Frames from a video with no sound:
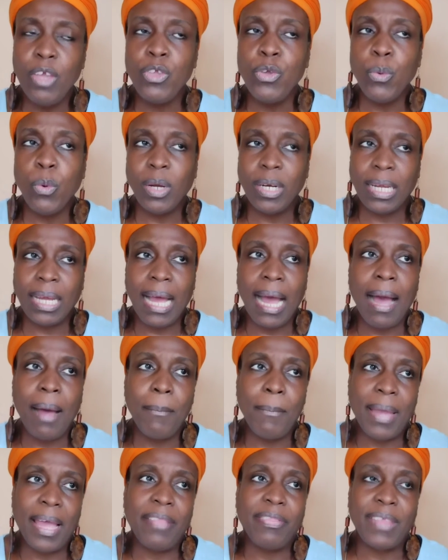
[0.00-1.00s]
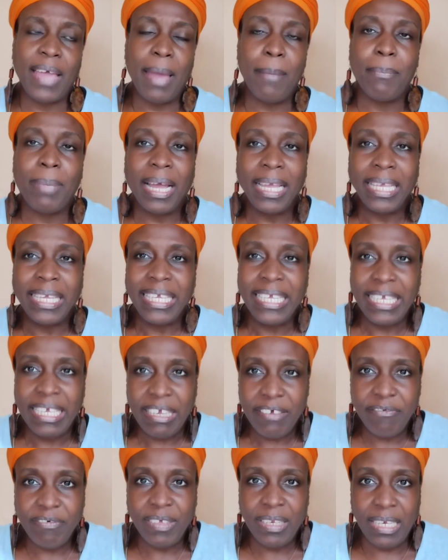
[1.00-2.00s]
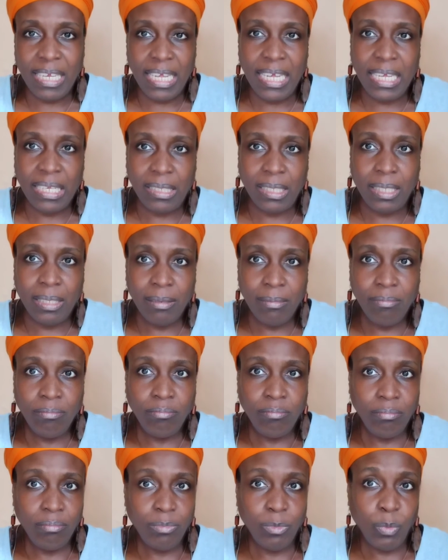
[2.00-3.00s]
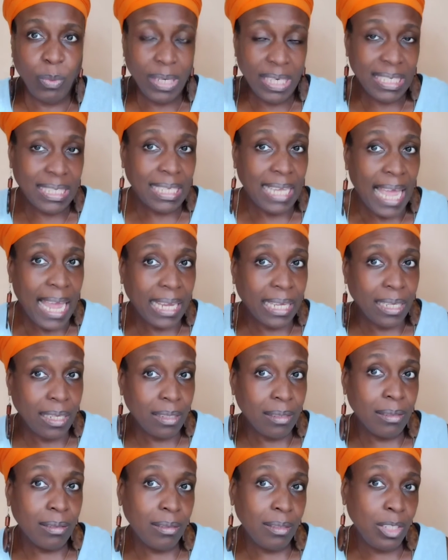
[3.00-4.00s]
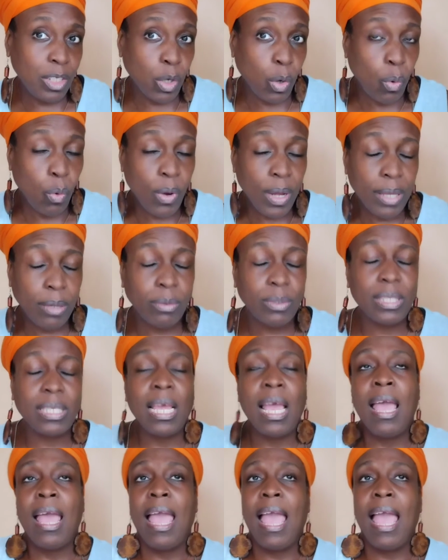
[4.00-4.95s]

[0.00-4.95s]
you want to combat that by giving it what it's lacking, you know, oils.